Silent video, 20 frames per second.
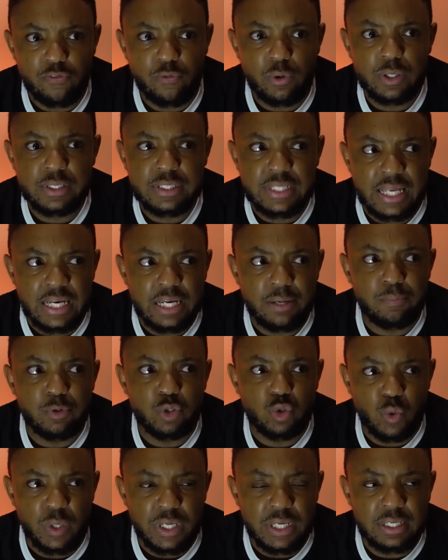of what was standing
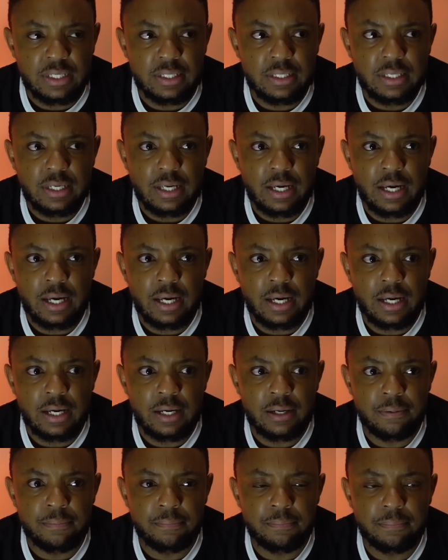between
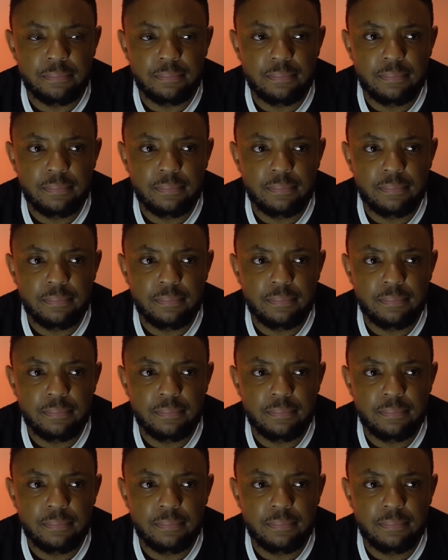that